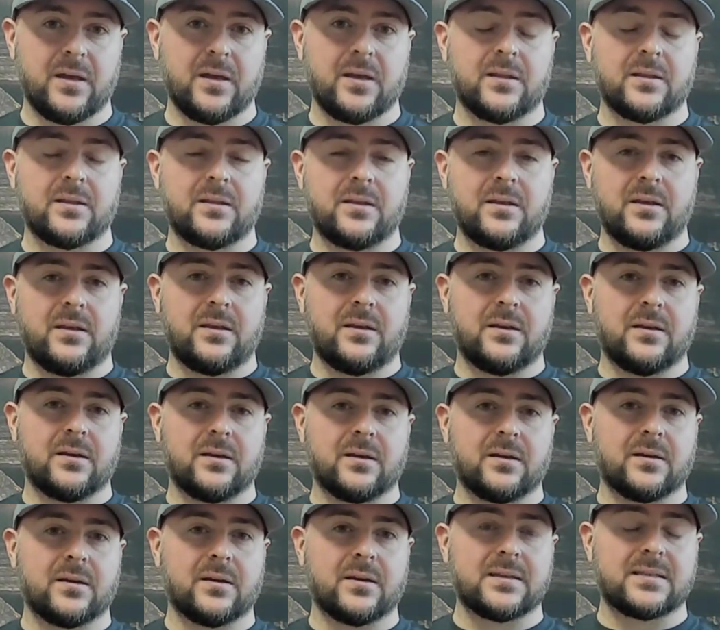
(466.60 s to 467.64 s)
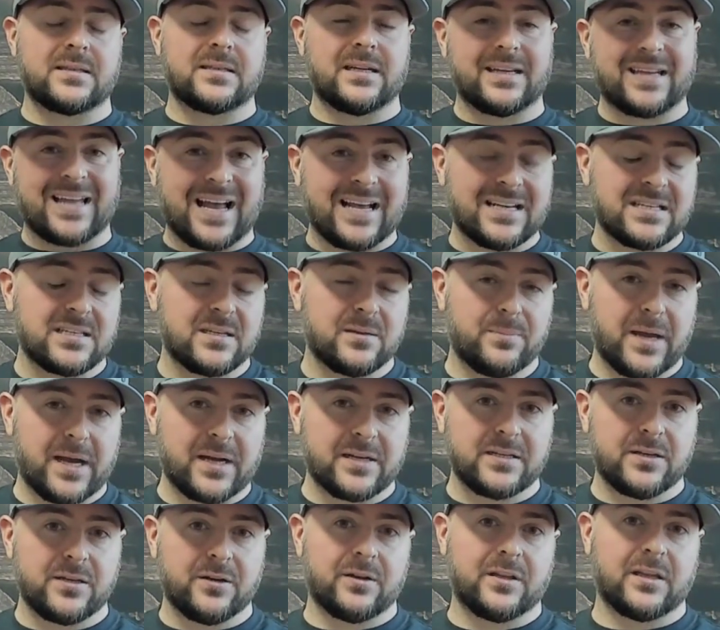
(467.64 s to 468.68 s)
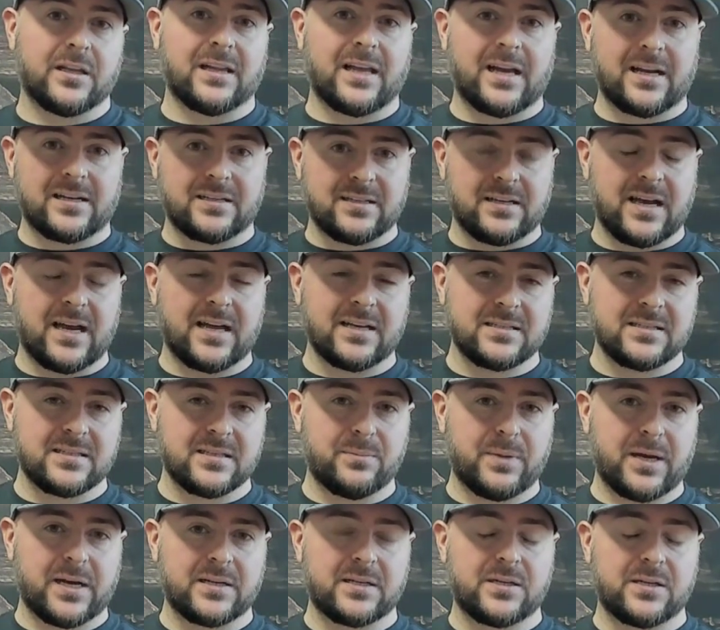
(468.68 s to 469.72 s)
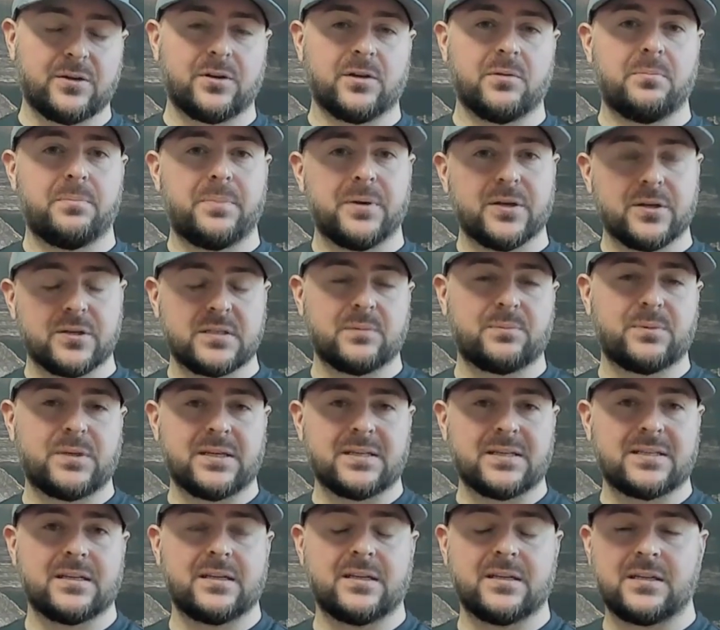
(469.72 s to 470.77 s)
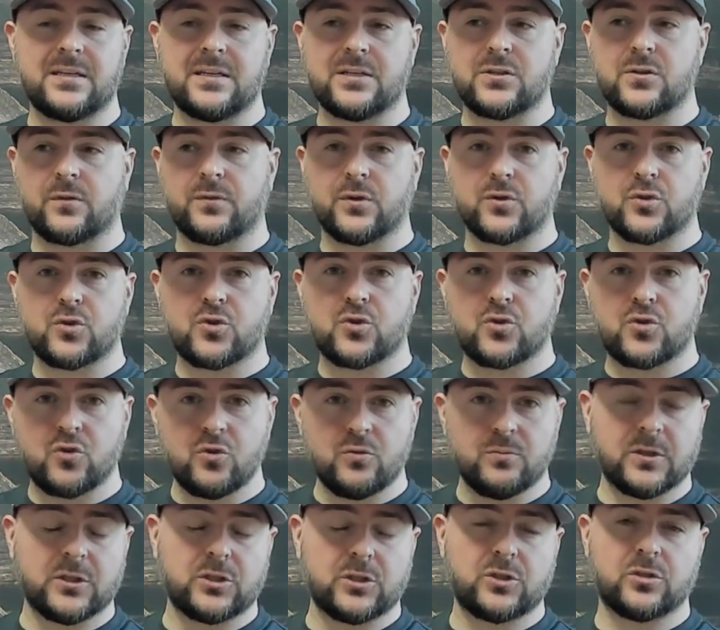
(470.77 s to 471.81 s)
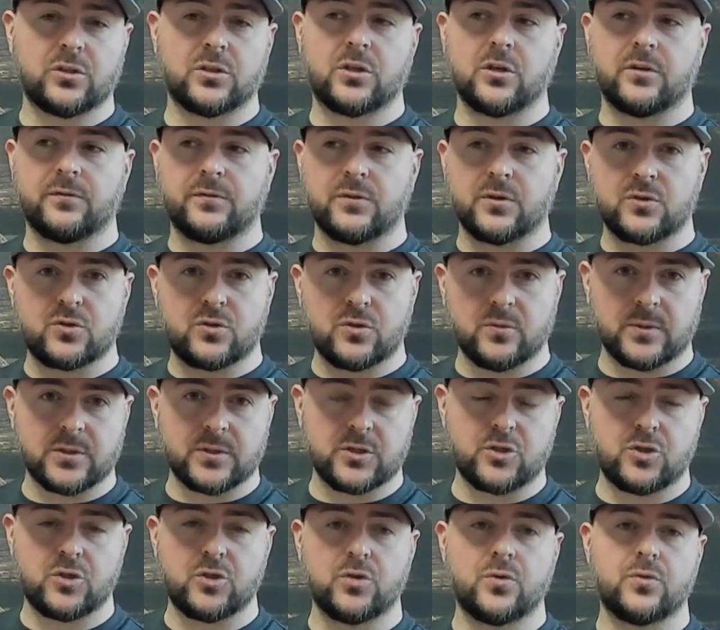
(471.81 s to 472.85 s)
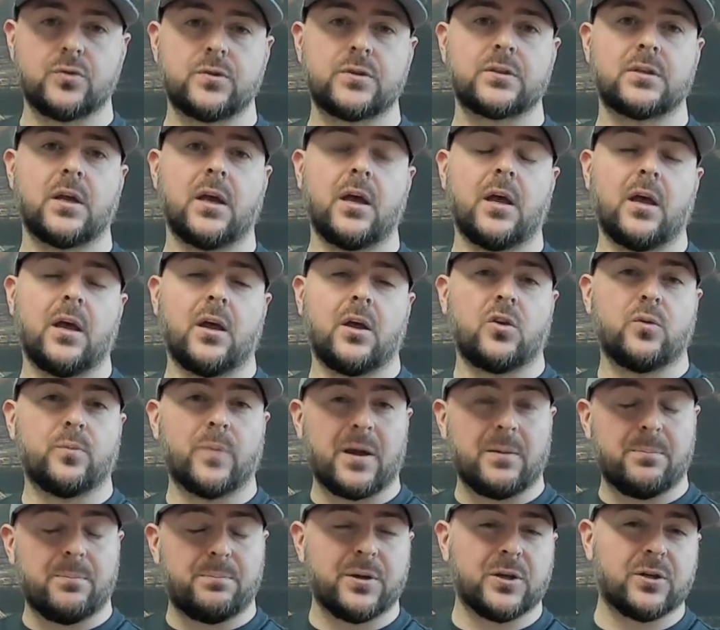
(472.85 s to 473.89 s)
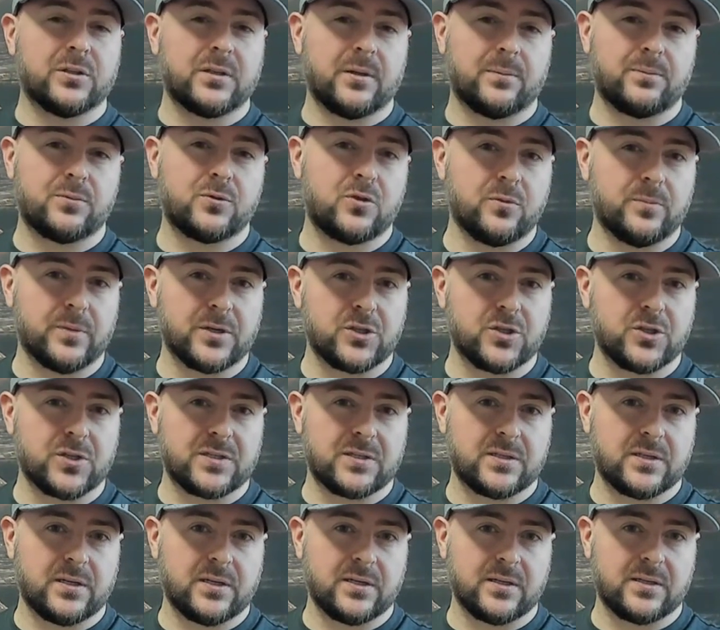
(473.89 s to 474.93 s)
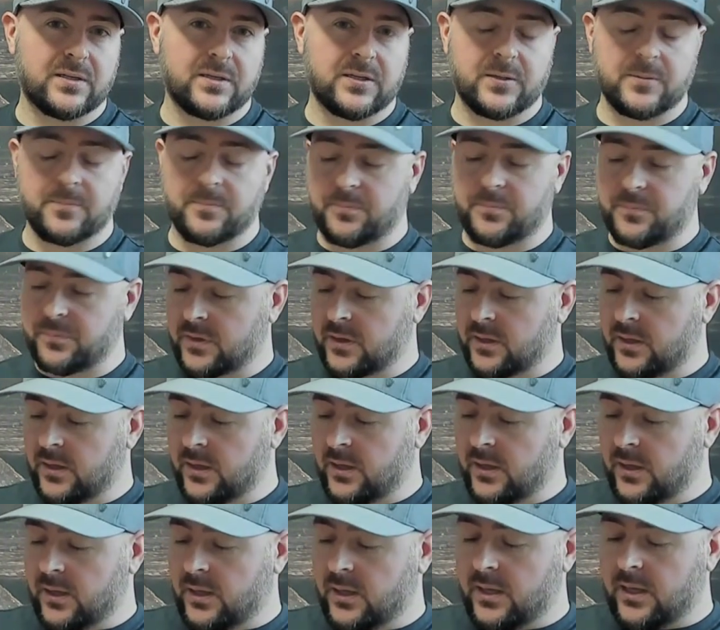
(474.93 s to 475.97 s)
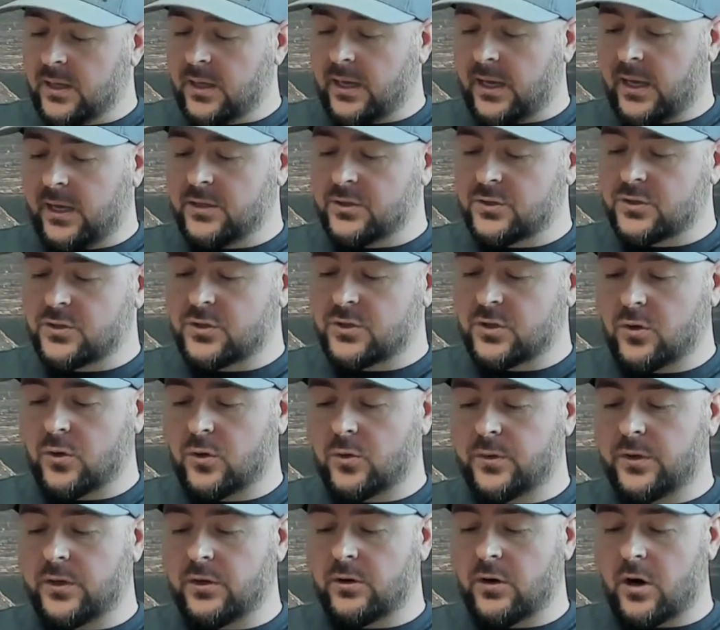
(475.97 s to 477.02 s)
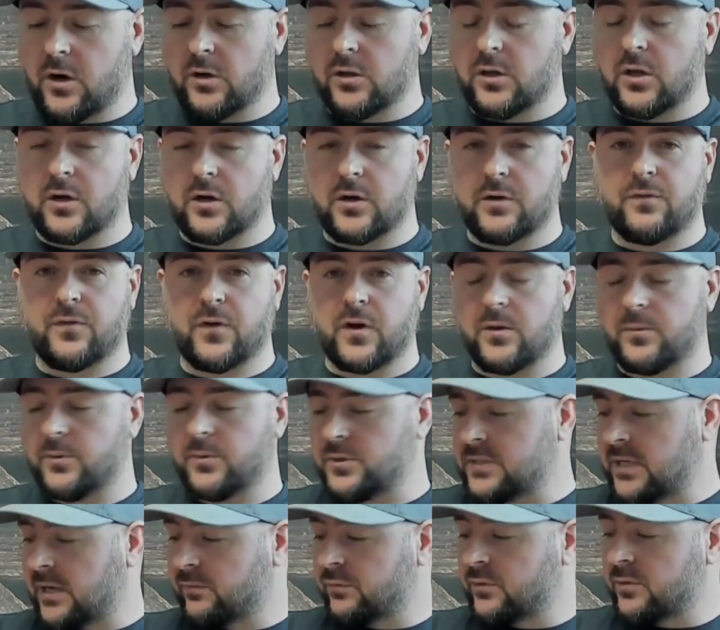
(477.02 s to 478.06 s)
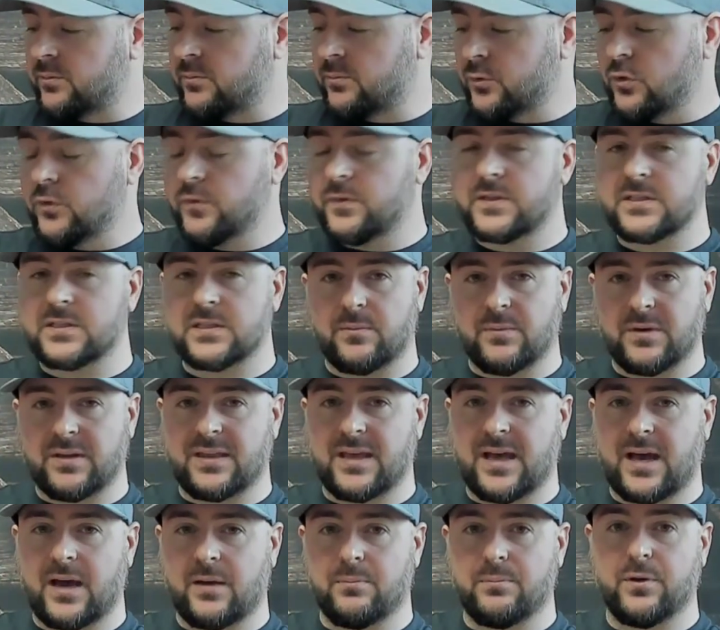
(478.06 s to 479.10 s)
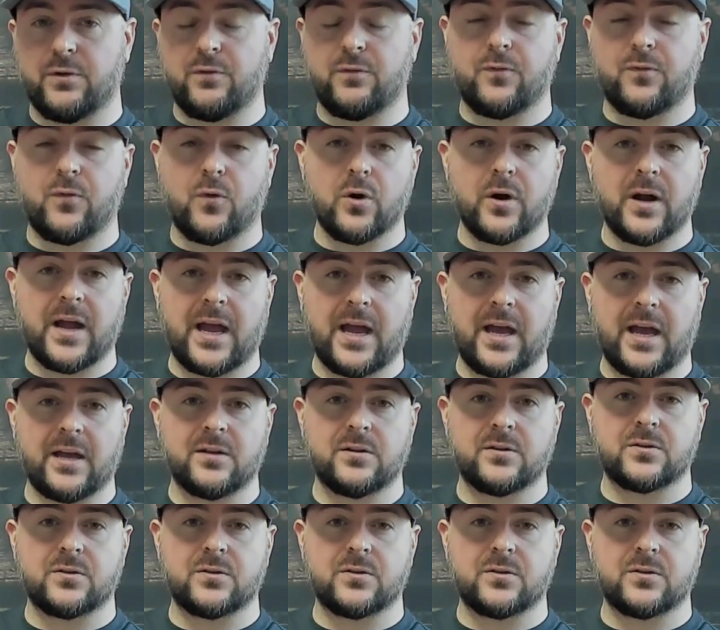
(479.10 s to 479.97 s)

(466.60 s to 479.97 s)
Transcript: The acetic acid bacteria, the lactic acid bacteria builds up the acidity. So if there's too much sugar, if there's too much juice, you might build up too much acidity. And so there are a lot of farmers that remove some of that beforehand